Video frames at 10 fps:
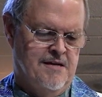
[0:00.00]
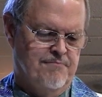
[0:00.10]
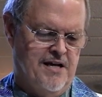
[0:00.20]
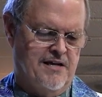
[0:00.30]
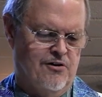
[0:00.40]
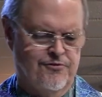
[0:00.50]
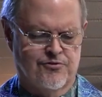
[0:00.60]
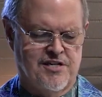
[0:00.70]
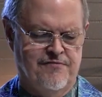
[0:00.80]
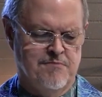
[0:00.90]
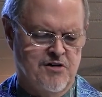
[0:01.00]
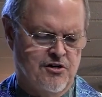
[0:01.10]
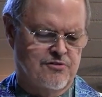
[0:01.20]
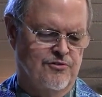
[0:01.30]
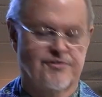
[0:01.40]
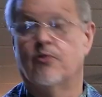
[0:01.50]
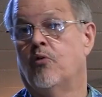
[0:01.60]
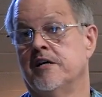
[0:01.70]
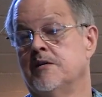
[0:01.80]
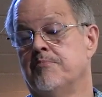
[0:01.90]
But like all those TV miracles that
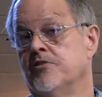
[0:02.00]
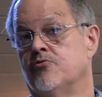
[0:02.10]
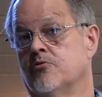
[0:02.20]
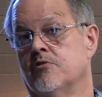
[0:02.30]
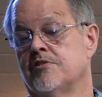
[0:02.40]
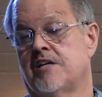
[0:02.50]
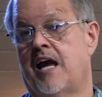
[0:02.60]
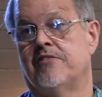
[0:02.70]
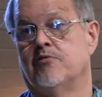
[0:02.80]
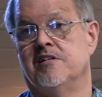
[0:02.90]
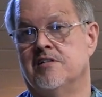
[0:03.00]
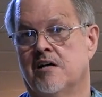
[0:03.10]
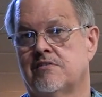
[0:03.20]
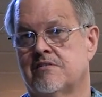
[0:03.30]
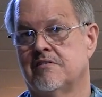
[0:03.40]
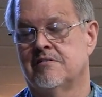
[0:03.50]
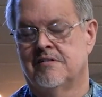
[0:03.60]
wind up in the drawers gathering dust,